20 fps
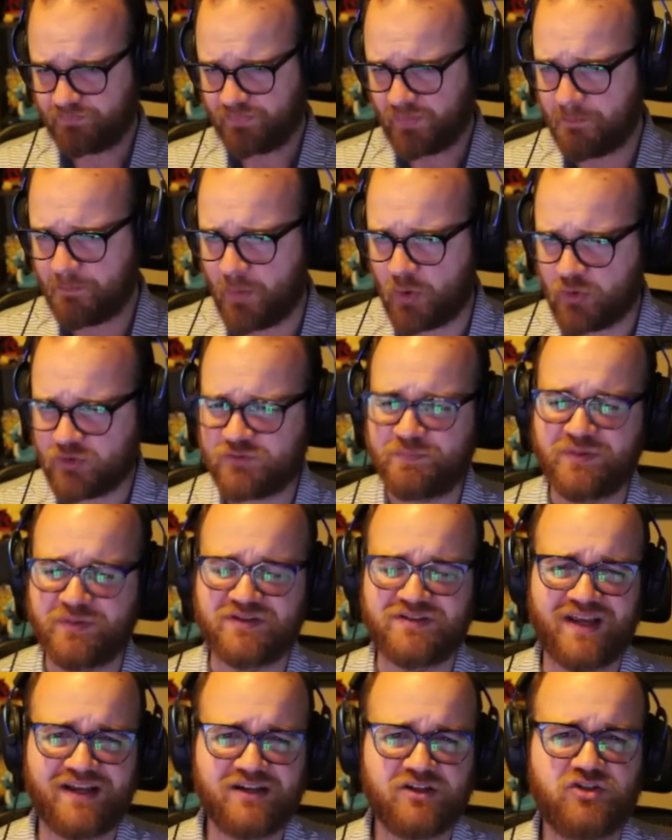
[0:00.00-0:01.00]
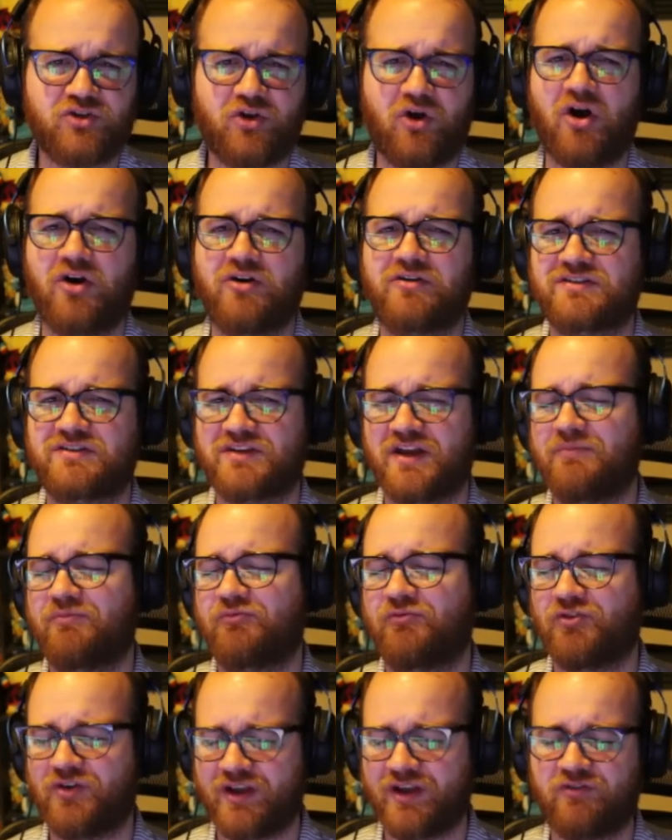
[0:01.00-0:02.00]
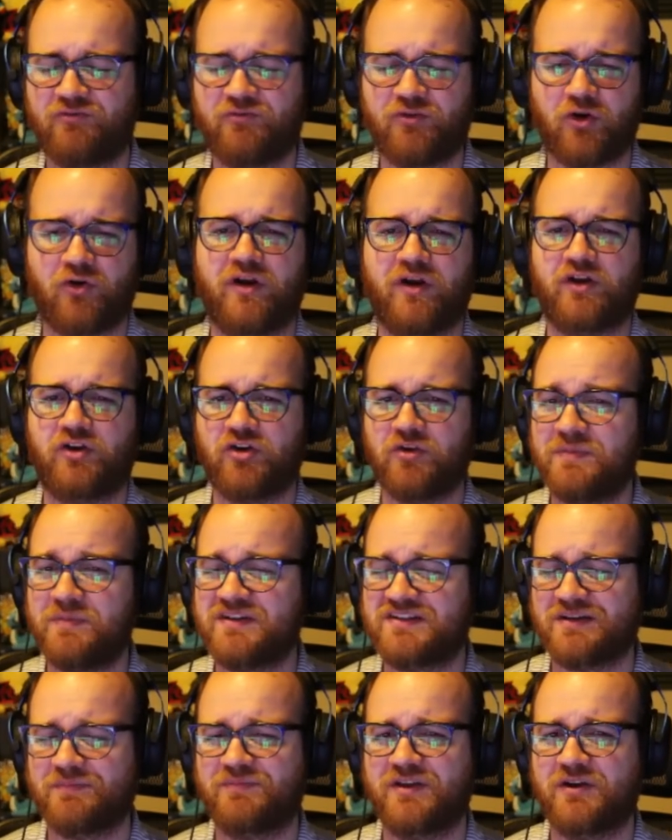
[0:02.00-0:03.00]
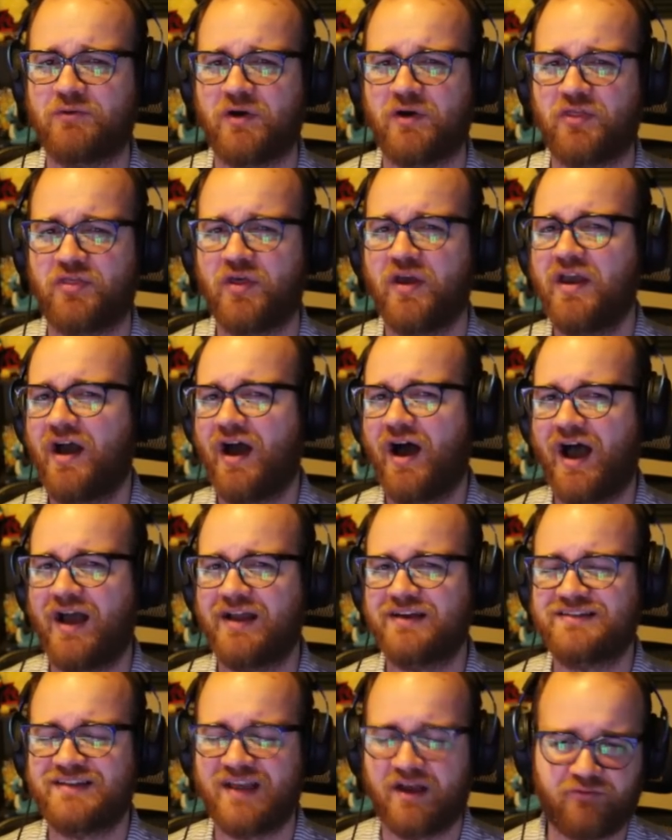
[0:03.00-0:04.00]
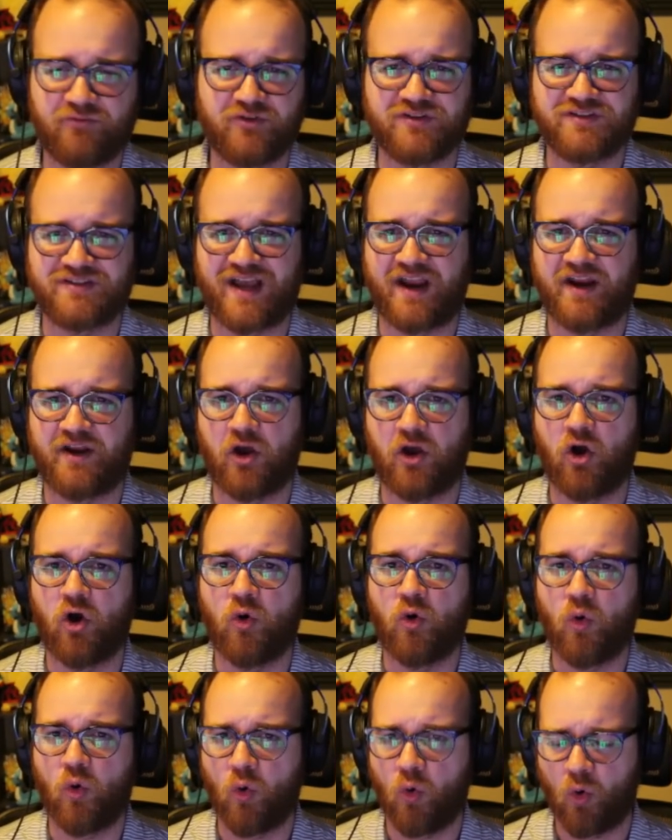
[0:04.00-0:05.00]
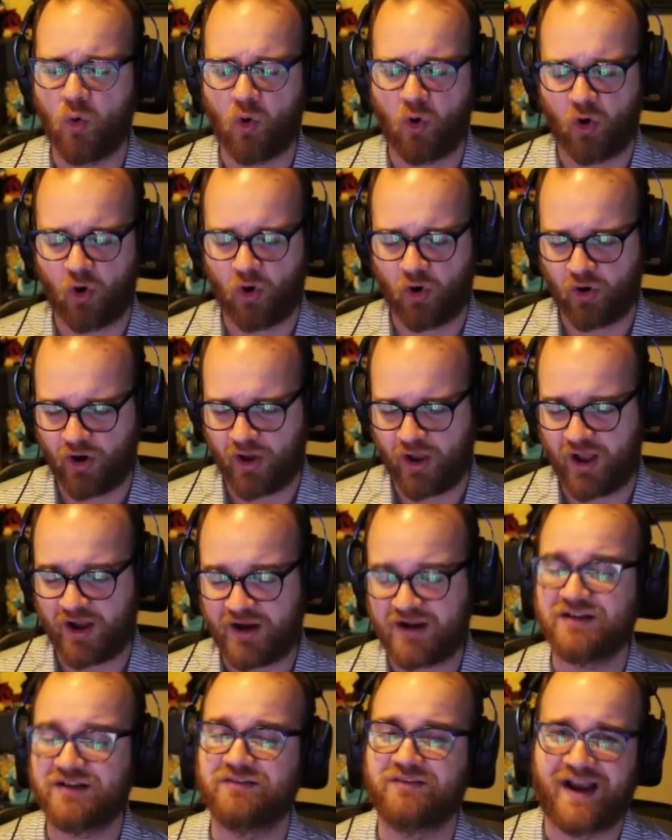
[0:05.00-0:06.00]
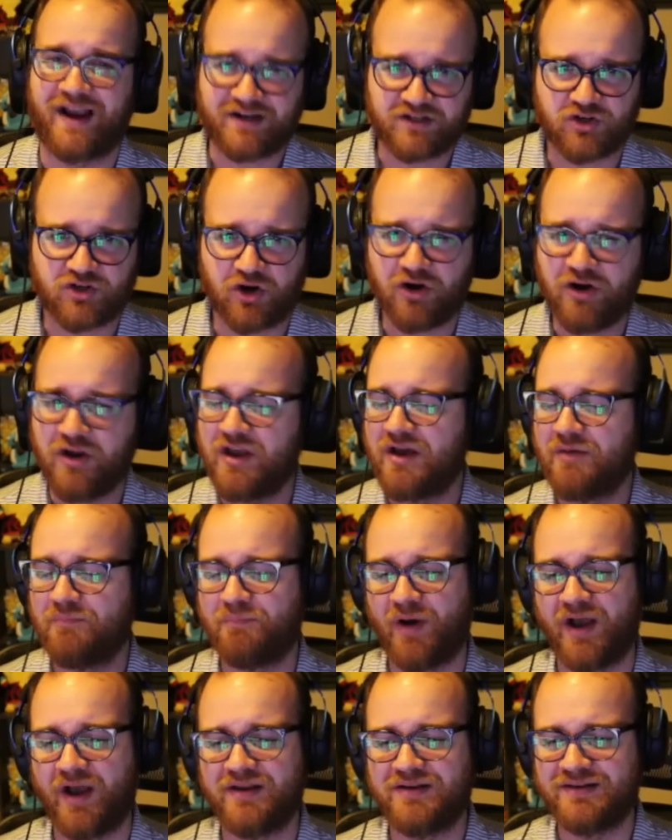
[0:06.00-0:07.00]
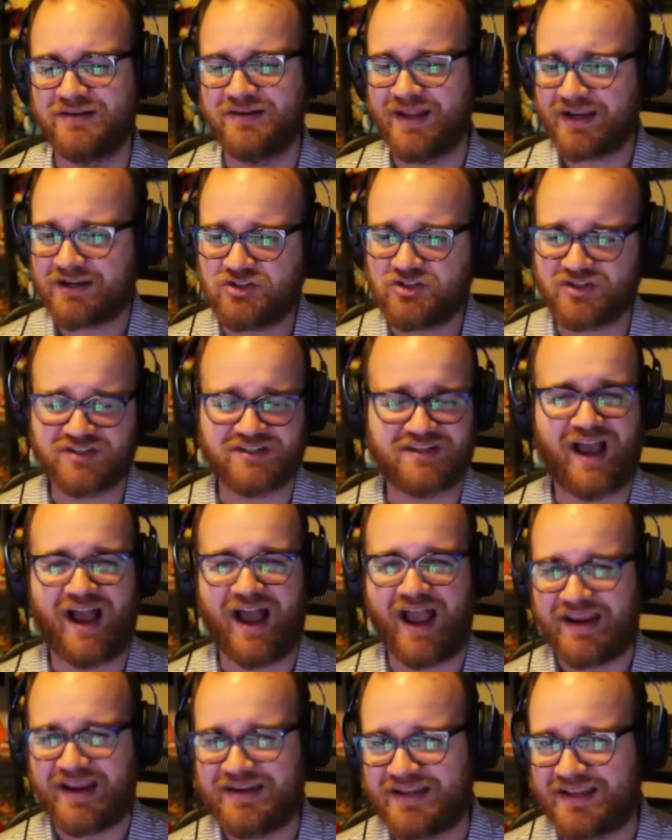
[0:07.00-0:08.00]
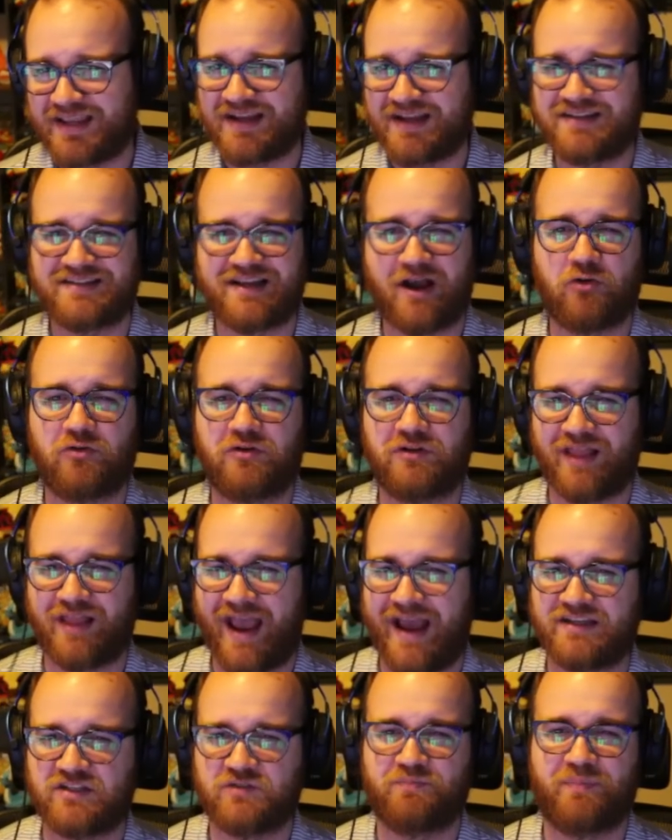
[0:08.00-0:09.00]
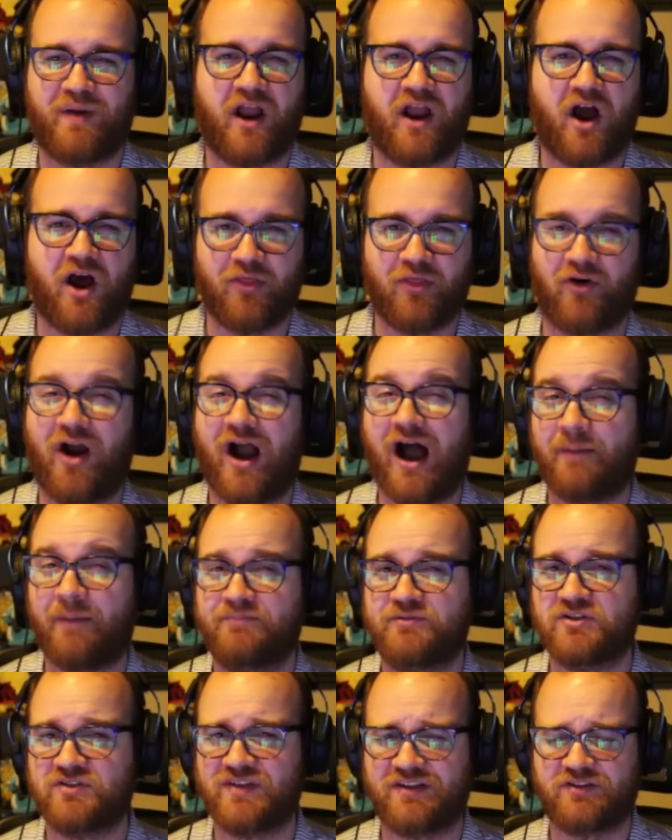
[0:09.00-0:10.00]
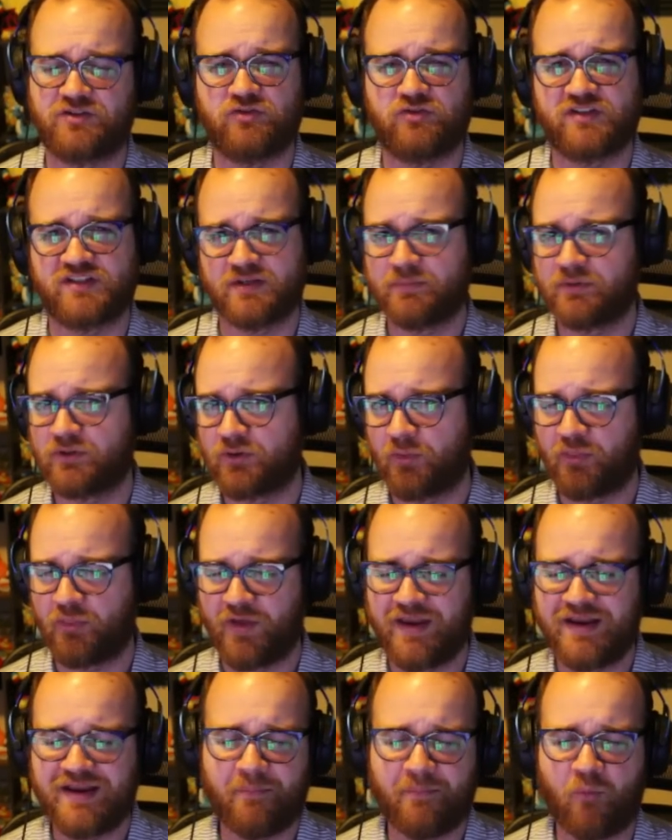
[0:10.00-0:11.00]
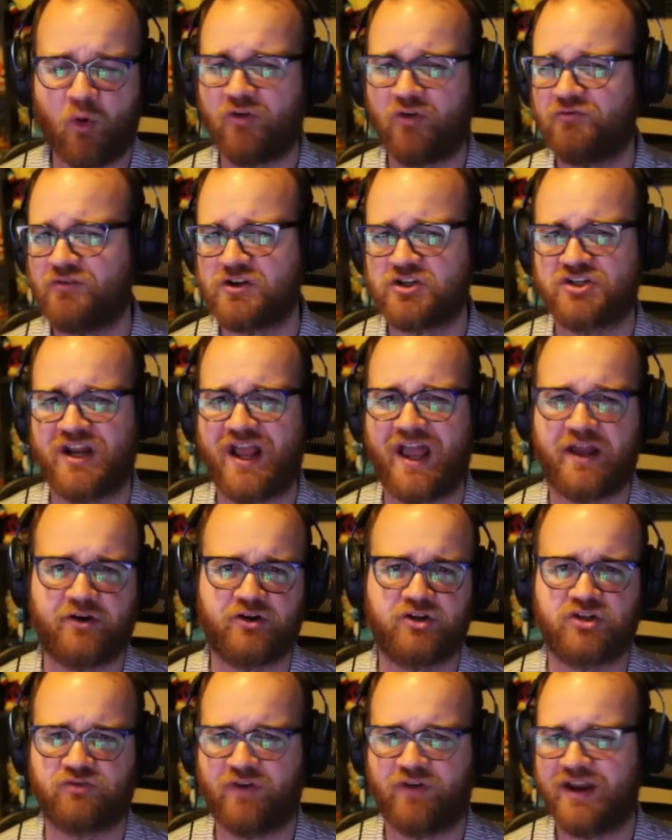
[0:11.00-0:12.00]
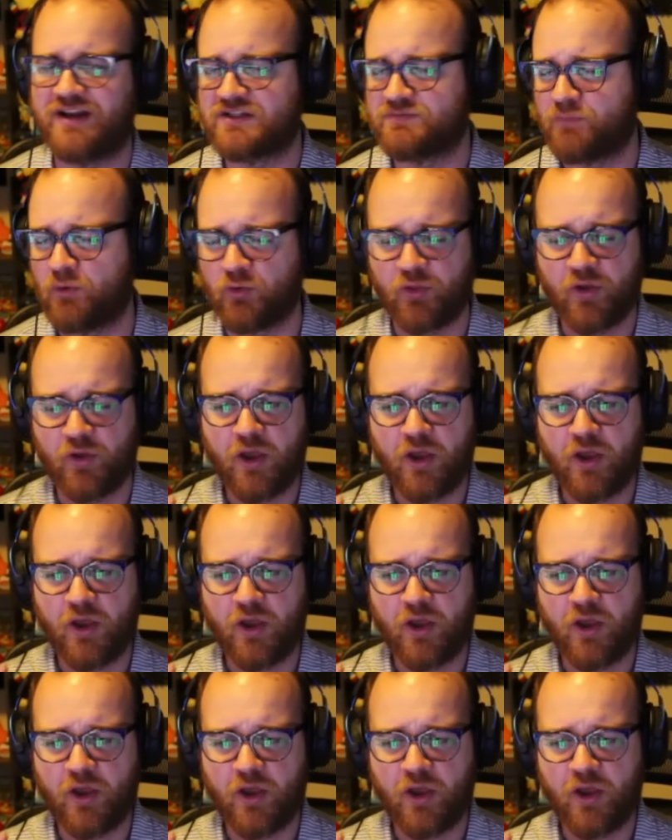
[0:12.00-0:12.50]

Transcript: most potential archetype for Nick Fury could be something with Devil Dino or Collector, but Nick just kind of gets outclassed by other options that do similar thing at more efficient energy rates. Both